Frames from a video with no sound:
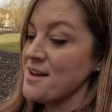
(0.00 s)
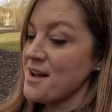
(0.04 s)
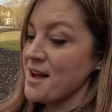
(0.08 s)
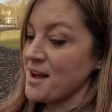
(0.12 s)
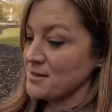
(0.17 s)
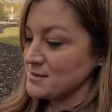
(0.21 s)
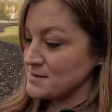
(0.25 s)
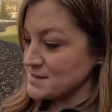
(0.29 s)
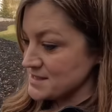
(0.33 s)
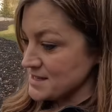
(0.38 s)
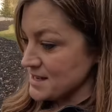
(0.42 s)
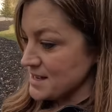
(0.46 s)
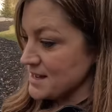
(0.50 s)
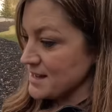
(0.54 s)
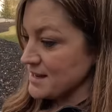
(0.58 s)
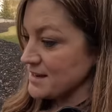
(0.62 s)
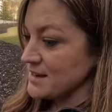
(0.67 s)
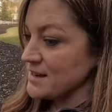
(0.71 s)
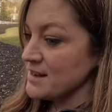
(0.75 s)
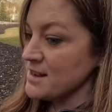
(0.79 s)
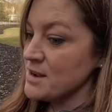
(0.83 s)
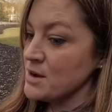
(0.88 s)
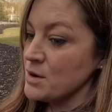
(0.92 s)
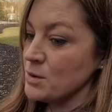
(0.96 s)
of
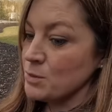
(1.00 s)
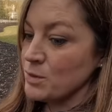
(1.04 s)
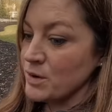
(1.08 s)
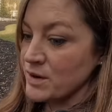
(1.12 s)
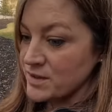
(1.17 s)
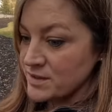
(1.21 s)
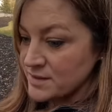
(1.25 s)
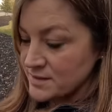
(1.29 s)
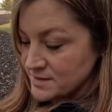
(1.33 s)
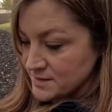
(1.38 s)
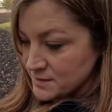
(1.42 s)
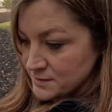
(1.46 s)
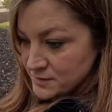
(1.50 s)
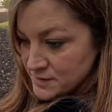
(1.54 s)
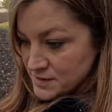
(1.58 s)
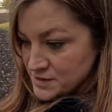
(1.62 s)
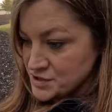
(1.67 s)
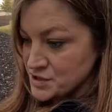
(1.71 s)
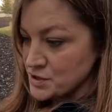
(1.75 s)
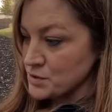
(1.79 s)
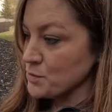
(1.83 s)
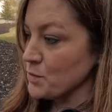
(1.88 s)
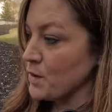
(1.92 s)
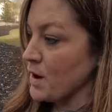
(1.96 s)
sun with
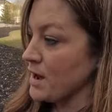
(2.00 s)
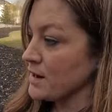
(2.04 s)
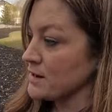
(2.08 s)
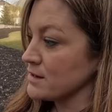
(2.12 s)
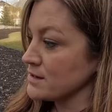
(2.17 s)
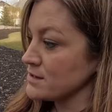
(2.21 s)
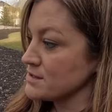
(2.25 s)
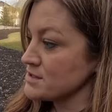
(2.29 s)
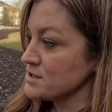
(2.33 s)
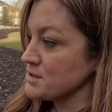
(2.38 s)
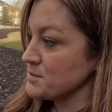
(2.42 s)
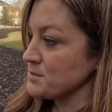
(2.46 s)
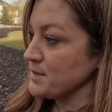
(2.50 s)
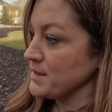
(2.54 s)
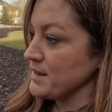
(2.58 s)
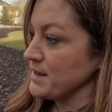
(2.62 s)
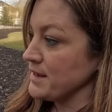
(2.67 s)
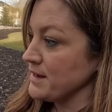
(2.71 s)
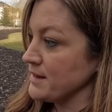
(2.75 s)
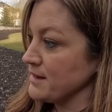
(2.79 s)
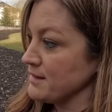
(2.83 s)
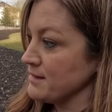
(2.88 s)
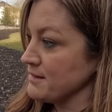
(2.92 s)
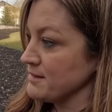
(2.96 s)
sufficient water to
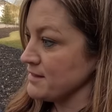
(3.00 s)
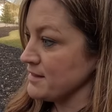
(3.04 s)
be